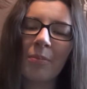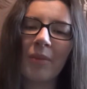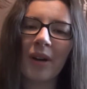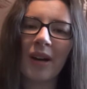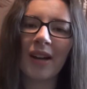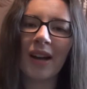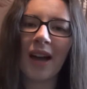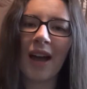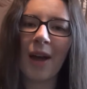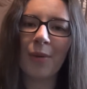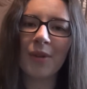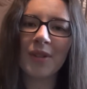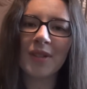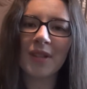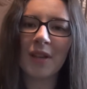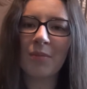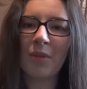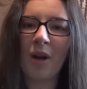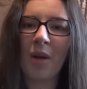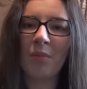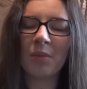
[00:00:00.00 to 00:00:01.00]
but I would
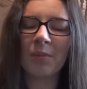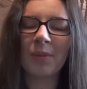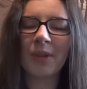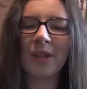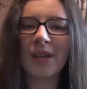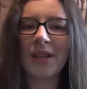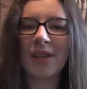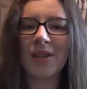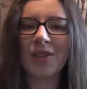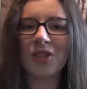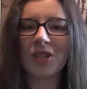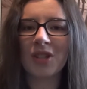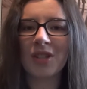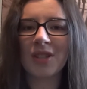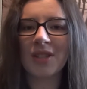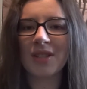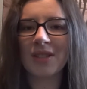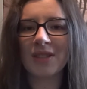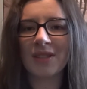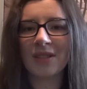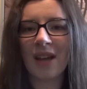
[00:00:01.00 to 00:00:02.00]
say probably
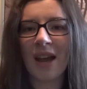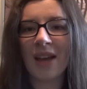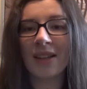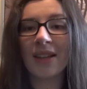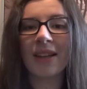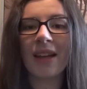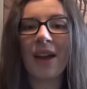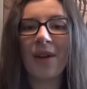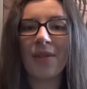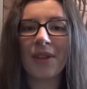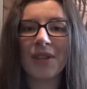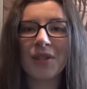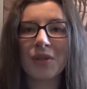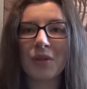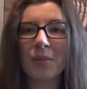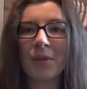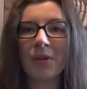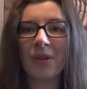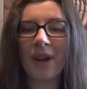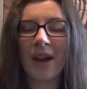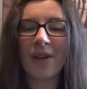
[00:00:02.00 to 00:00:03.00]
just, I like how they
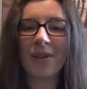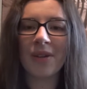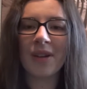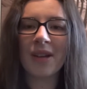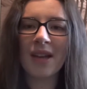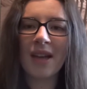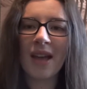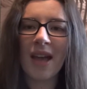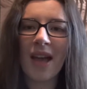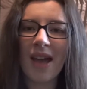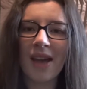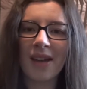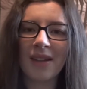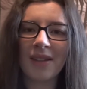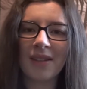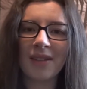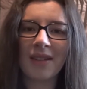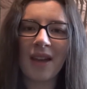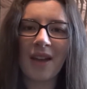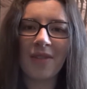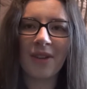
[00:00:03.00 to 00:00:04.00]
swim around
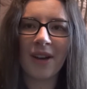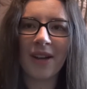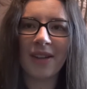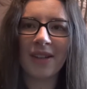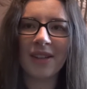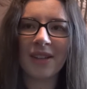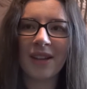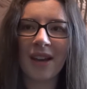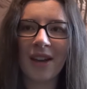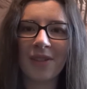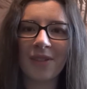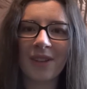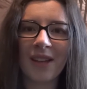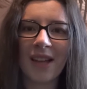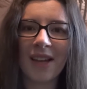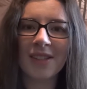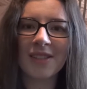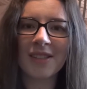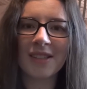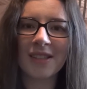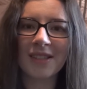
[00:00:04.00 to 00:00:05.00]
and I find it kind of
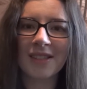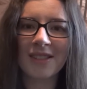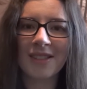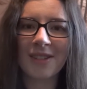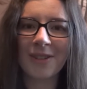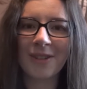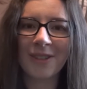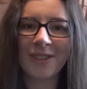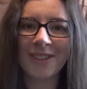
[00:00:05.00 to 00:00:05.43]
relaxing, so.